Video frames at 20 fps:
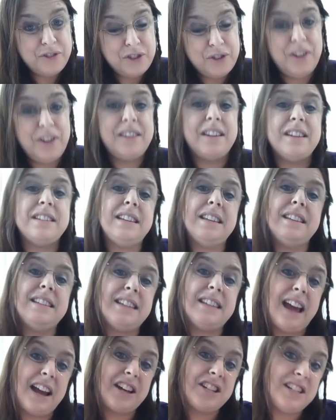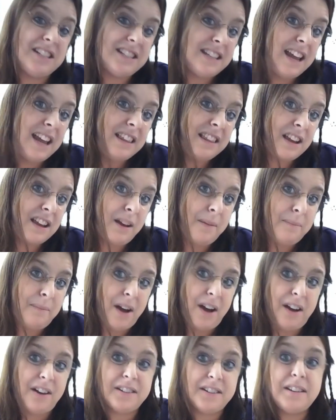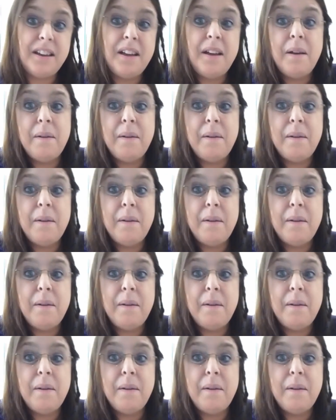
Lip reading: doing this is actually saying the command